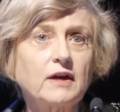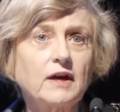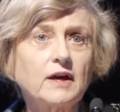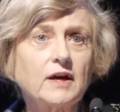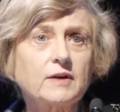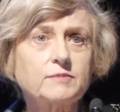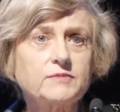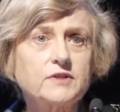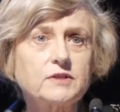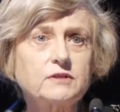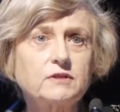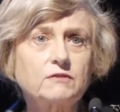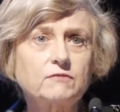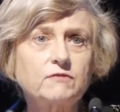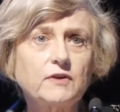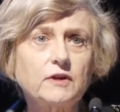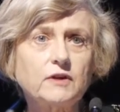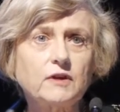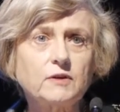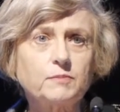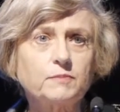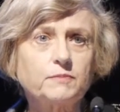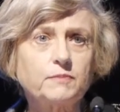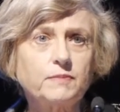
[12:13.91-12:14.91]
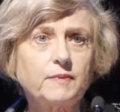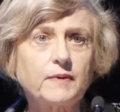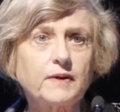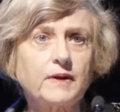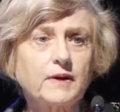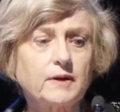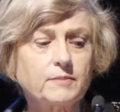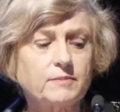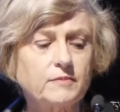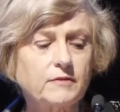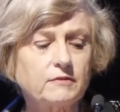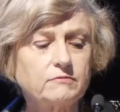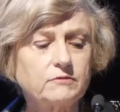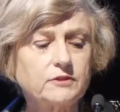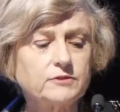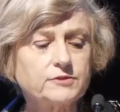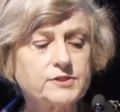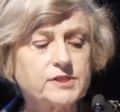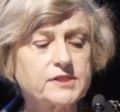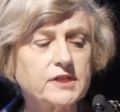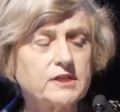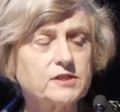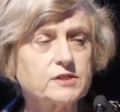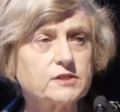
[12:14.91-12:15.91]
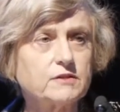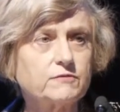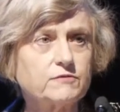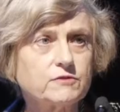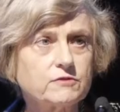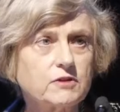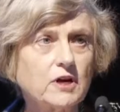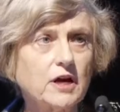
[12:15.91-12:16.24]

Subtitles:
to develop a real sense of